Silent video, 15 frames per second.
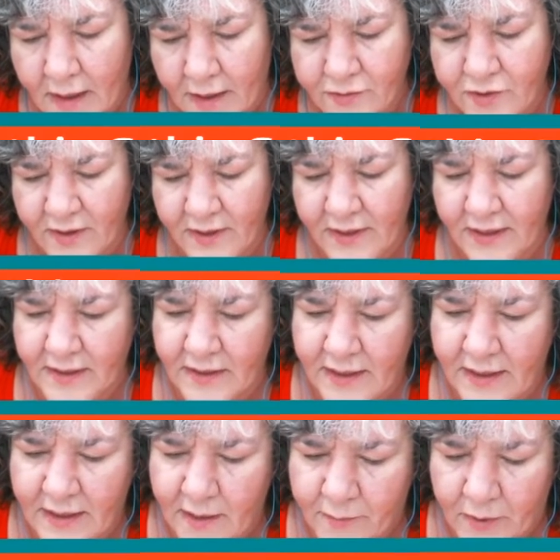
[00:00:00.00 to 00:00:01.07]
try to get a
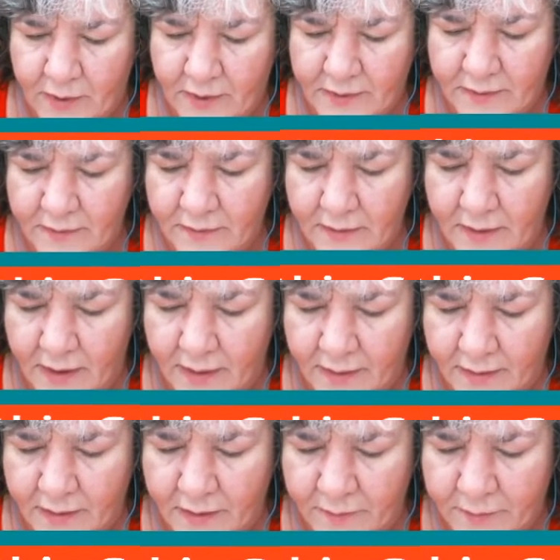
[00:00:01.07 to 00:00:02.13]
link up on
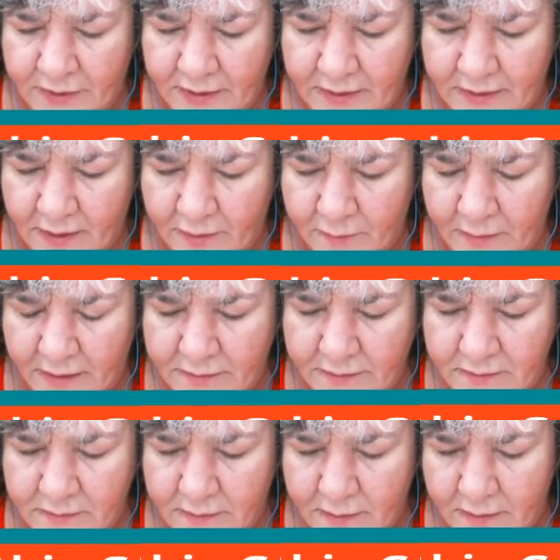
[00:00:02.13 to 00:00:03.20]
Complete Not a
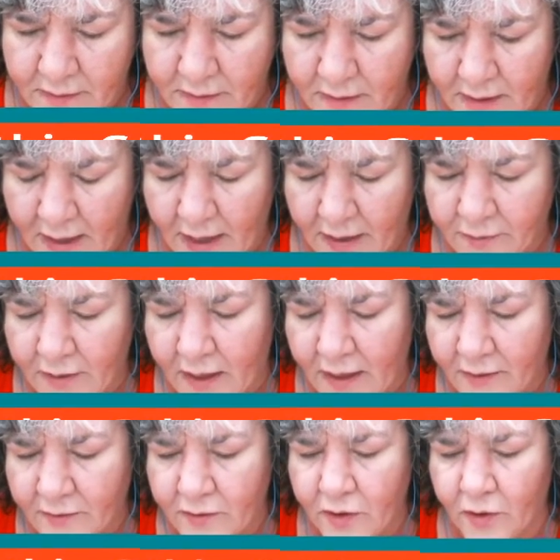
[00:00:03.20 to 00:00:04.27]
Mess.
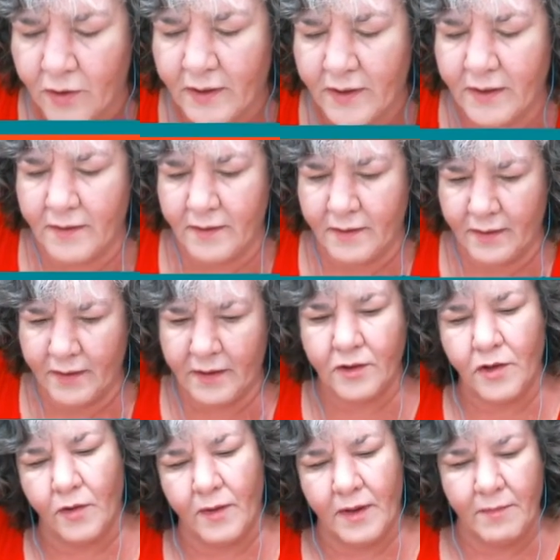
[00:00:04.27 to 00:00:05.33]
I'll look,
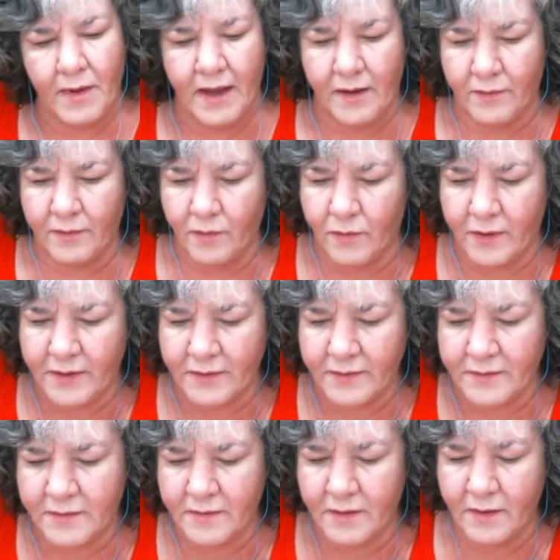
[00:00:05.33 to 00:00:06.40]
in my
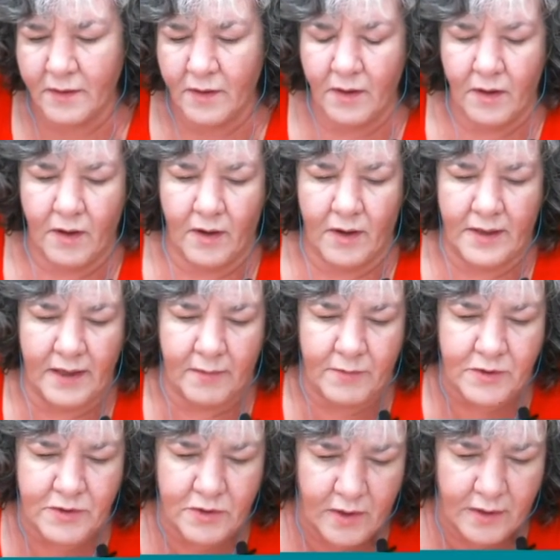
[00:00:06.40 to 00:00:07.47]
orders on
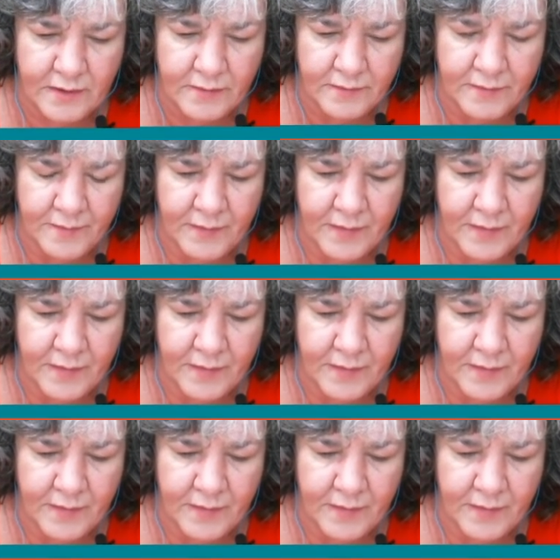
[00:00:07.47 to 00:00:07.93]
Amazon,